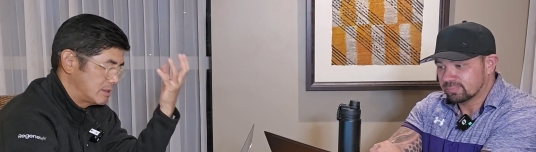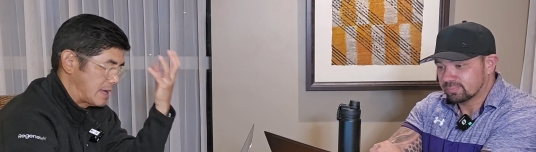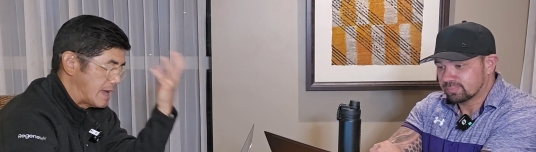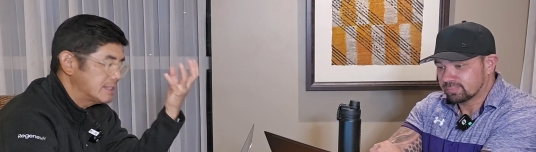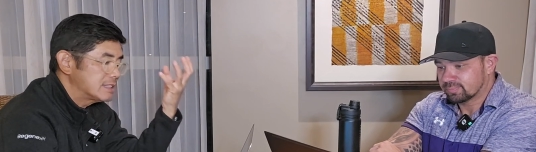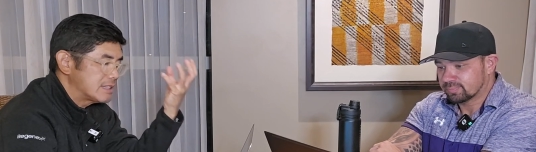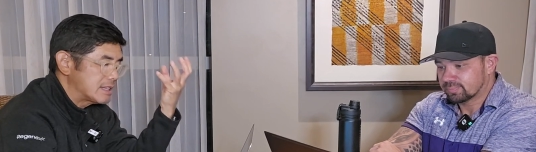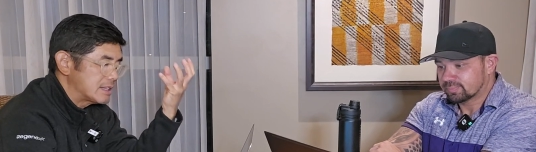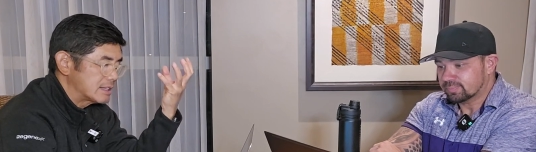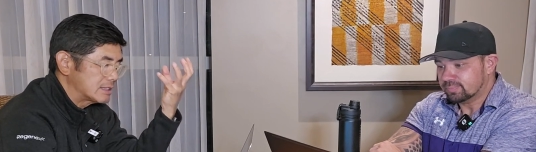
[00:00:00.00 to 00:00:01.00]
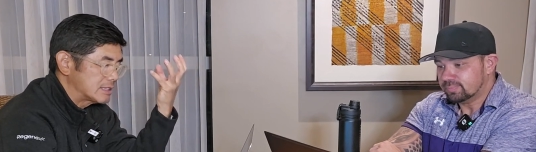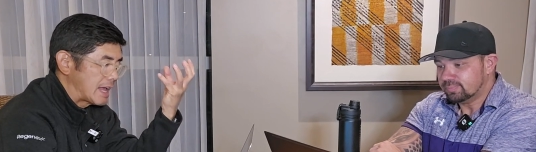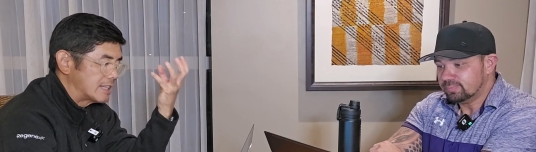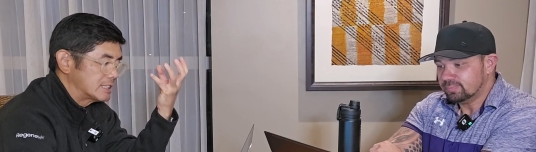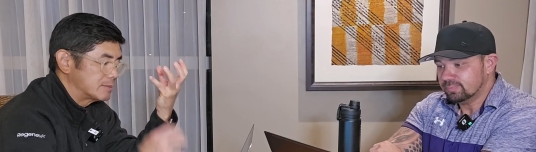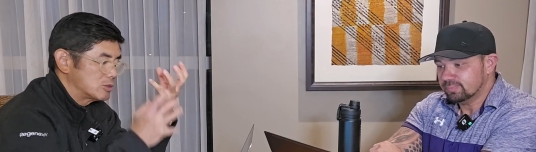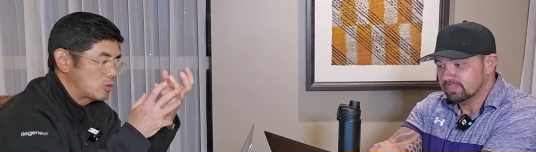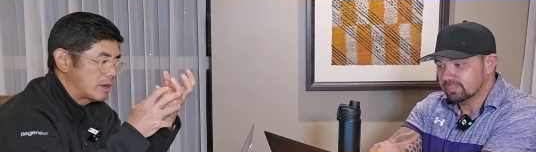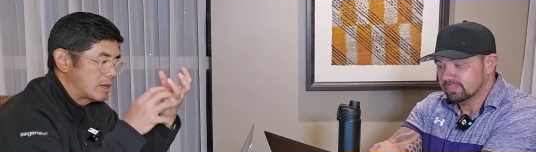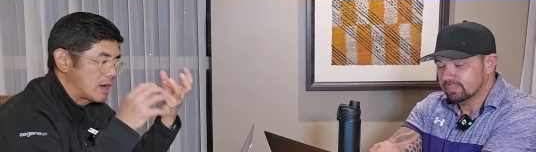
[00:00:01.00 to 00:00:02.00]
Speaker 1: the entity that stands in
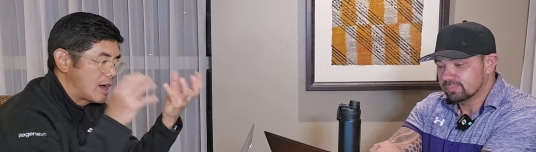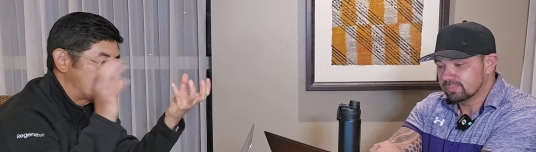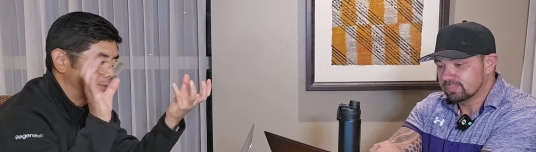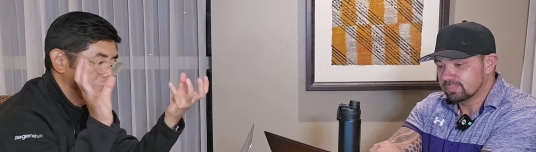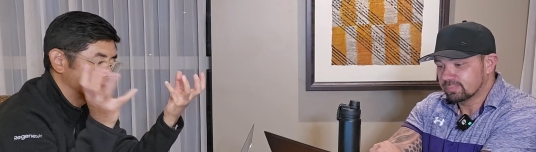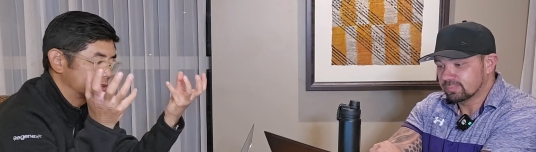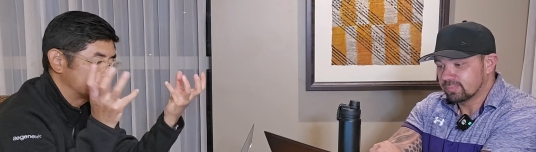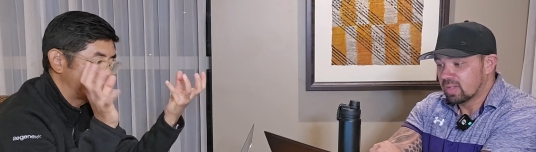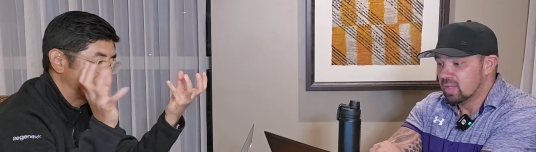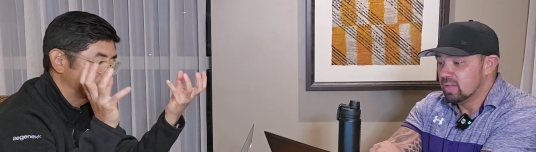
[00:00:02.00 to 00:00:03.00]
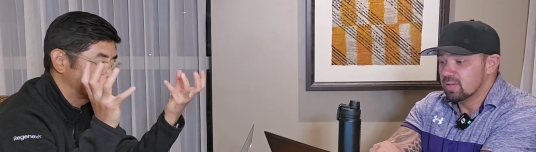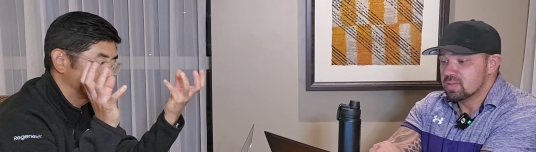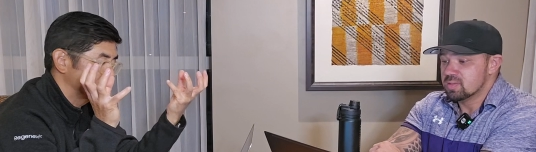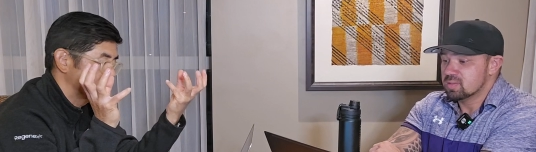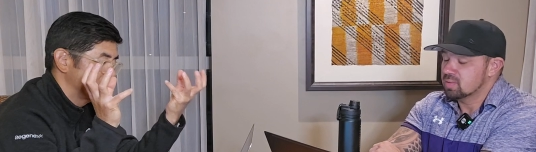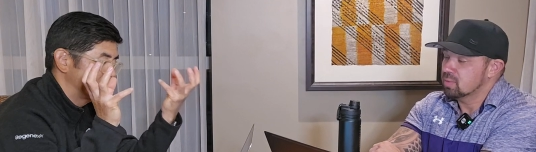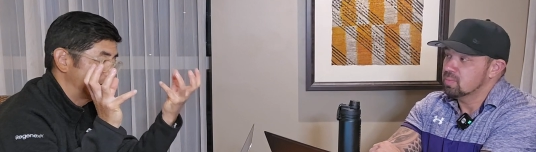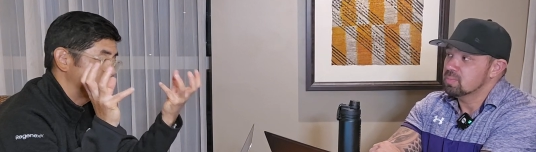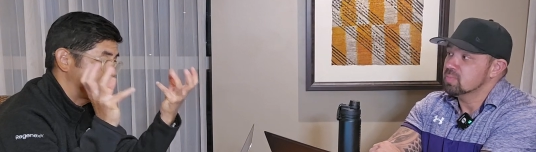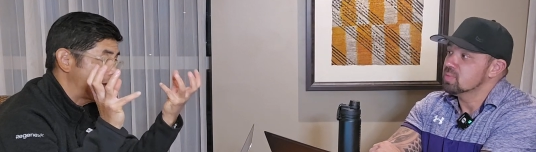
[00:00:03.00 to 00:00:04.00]
between hospitals and doctors so
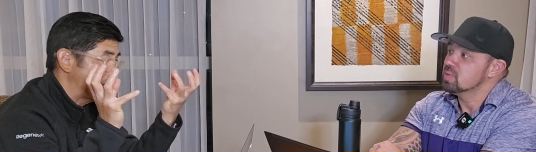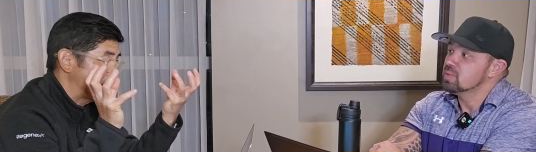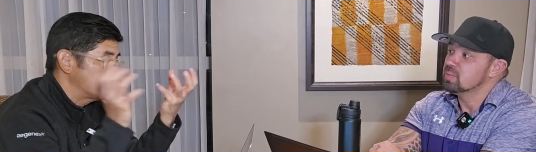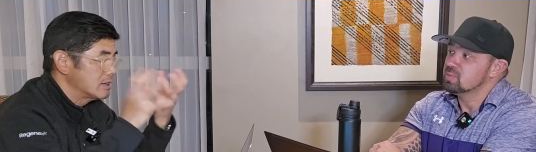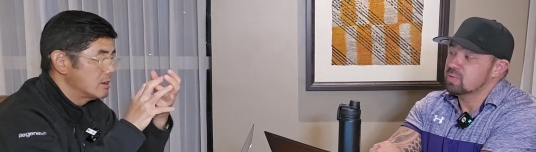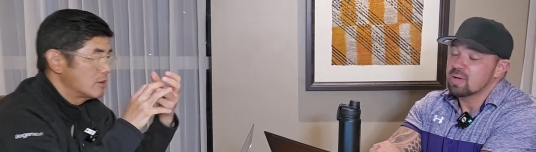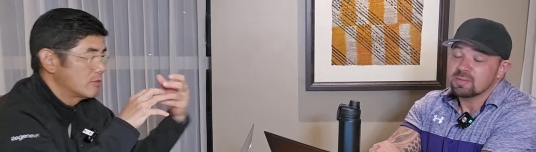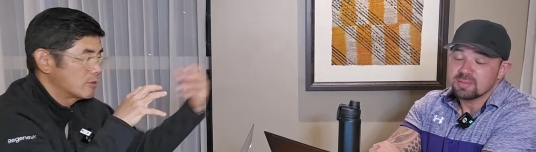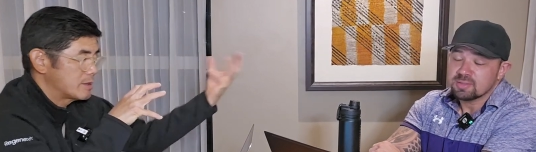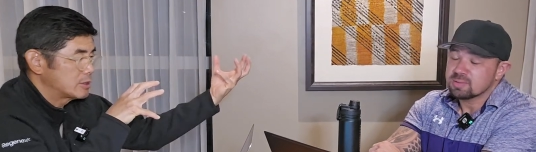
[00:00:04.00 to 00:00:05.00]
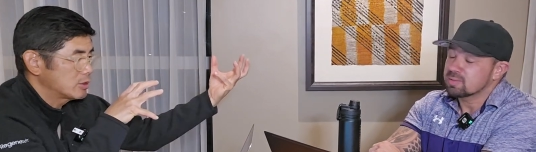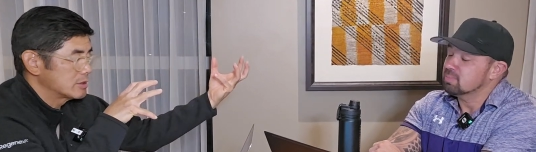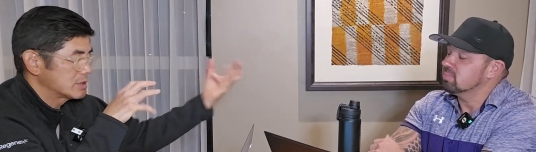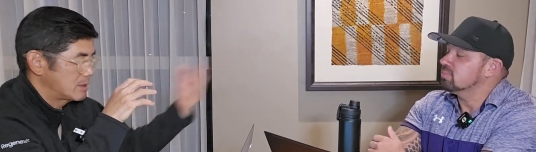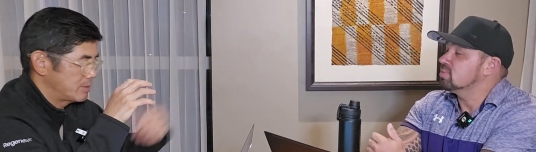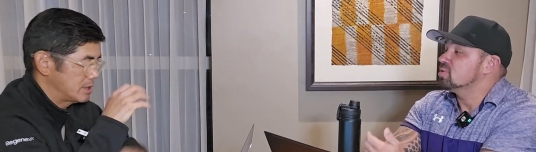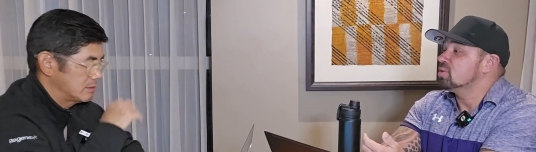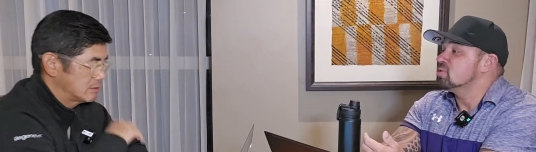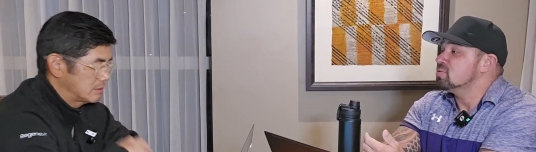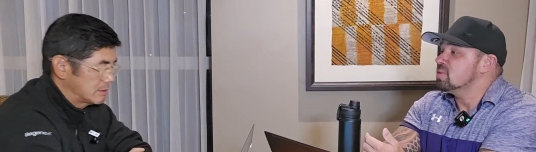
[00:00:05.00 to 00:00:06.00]
getting paid, drugs, the insurance company,
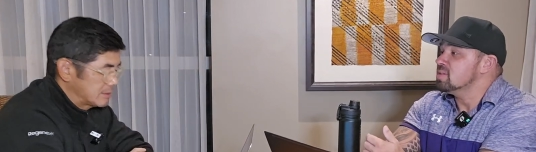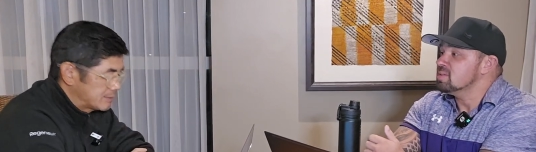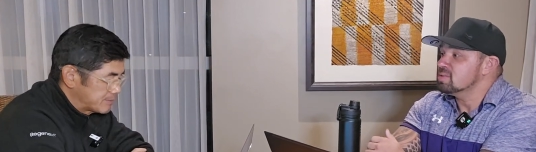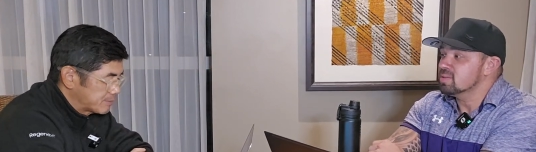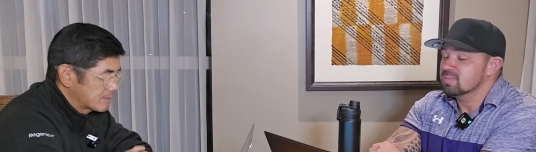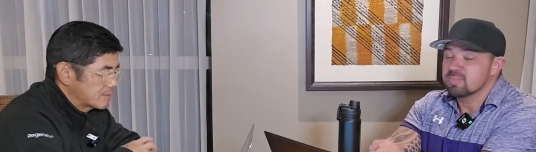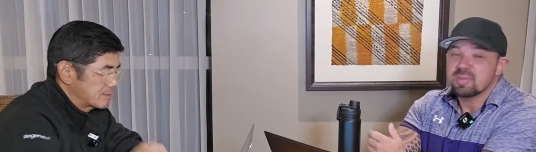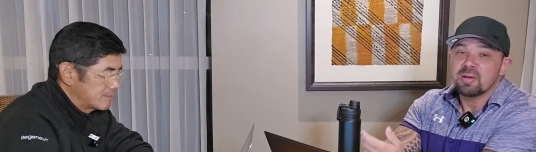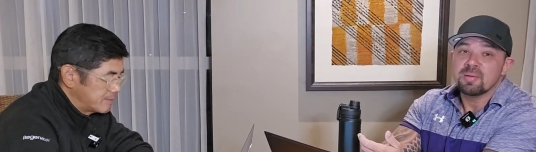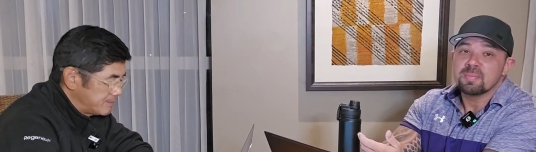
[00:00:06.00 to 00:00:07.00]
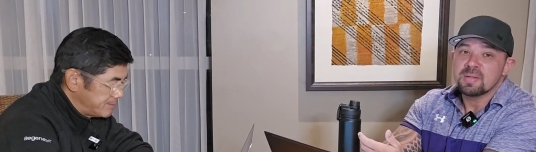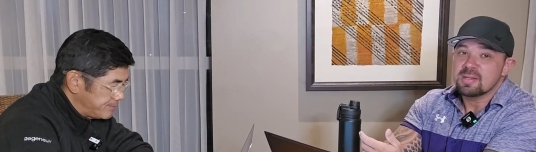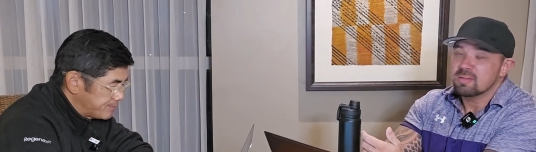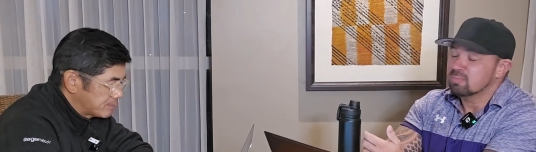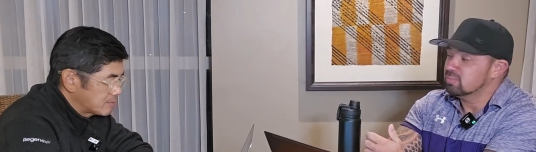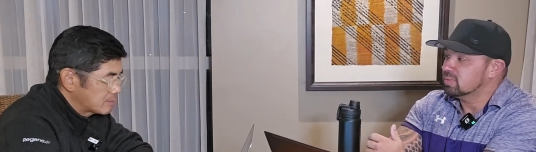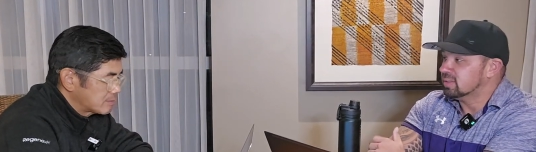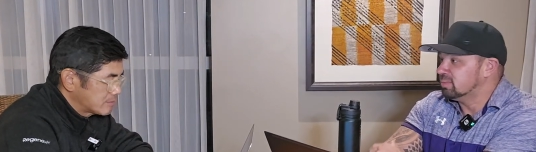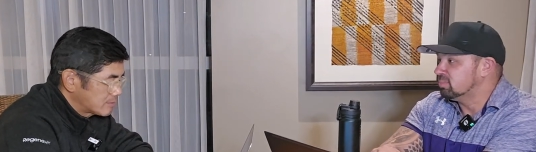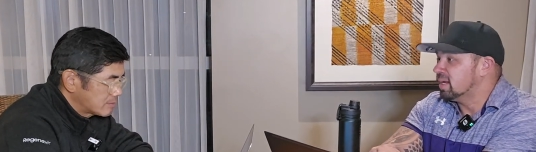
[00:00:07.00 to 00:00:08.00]
Speaker 2: surgeries, therapy,
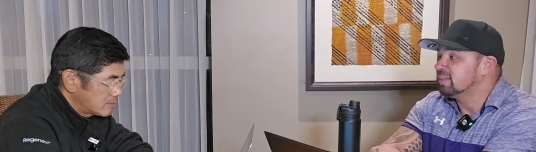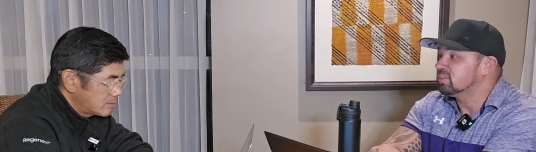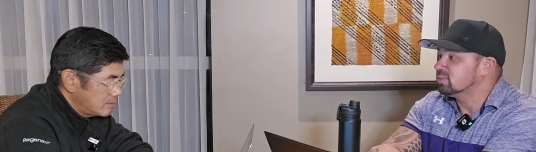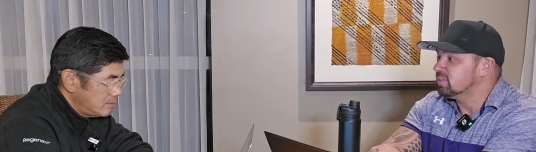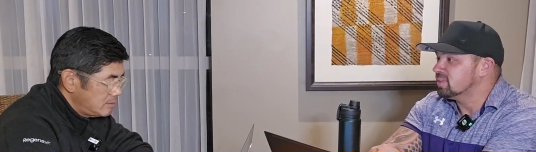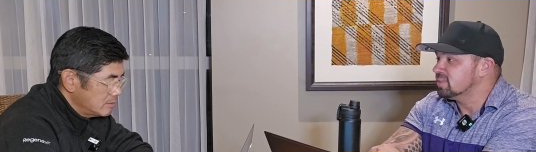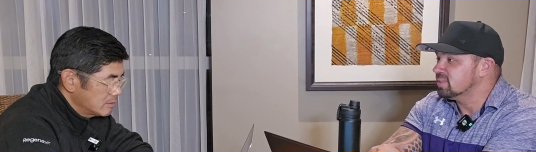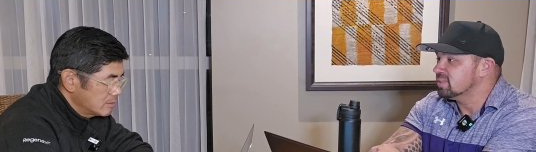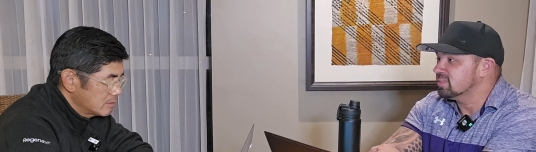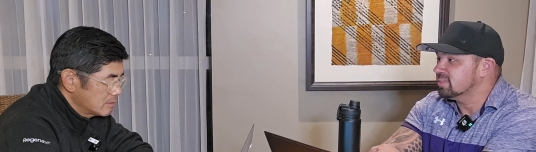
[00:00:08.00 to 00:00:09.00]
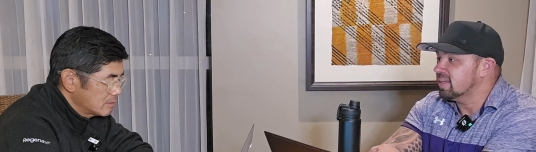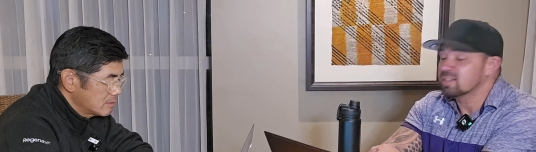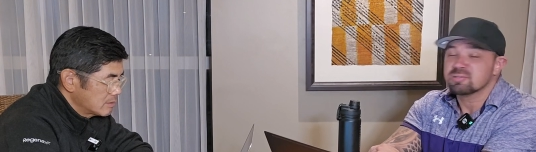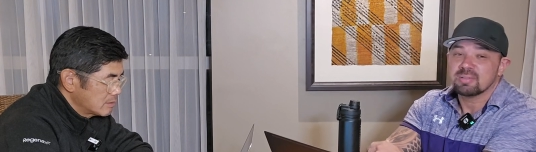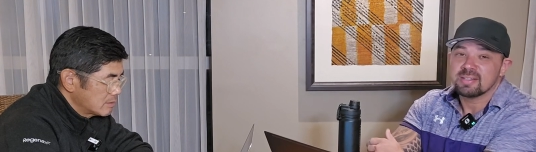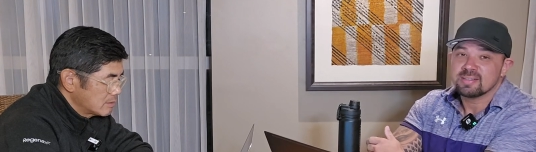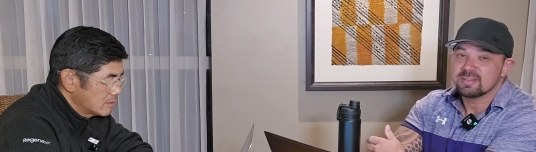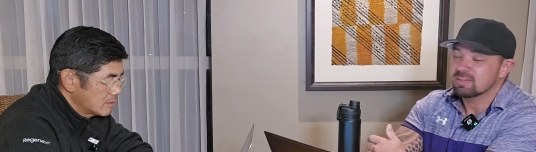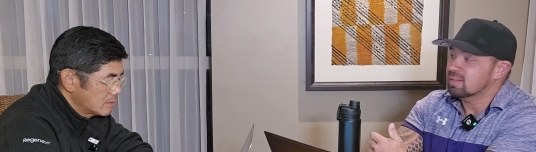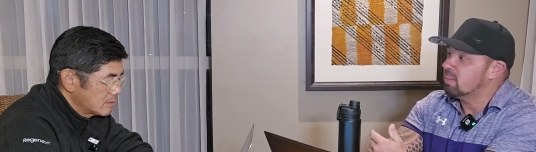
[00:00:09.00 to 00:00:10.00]
um, doctors' visits,
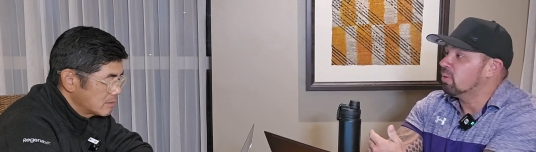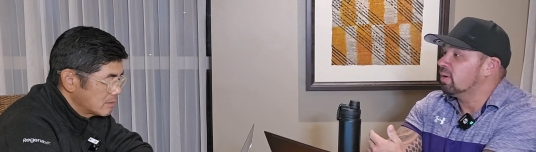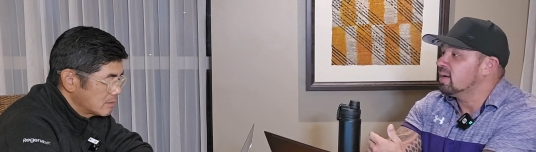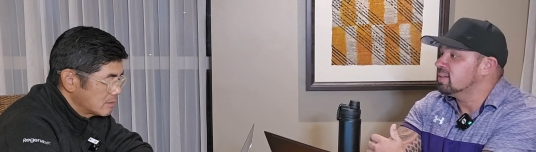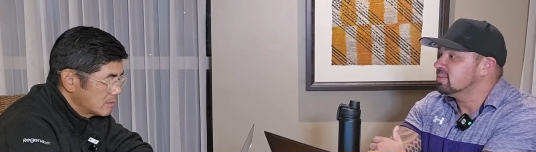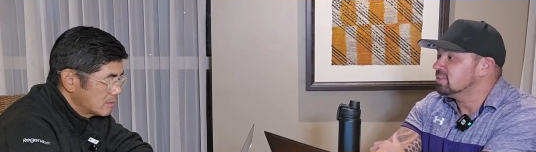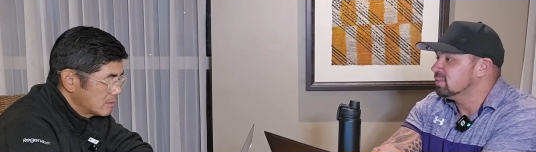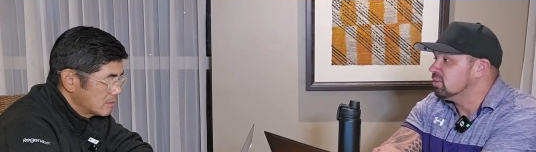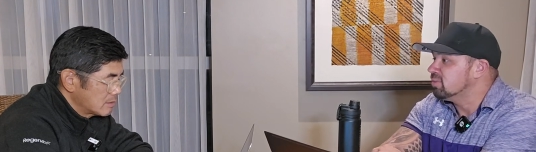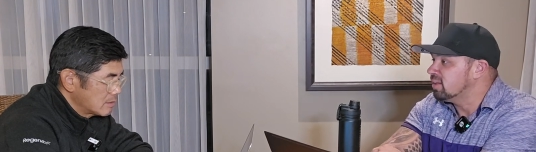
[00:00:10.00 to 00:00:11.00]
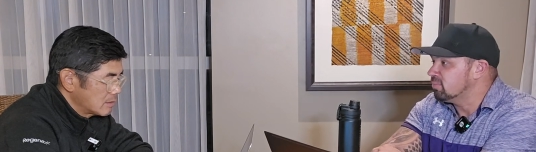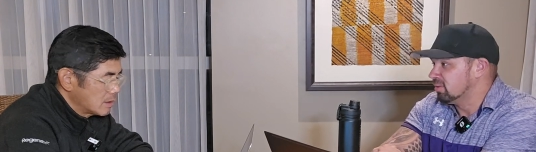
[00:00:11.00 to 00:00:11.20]
X-rays, MRIs, you name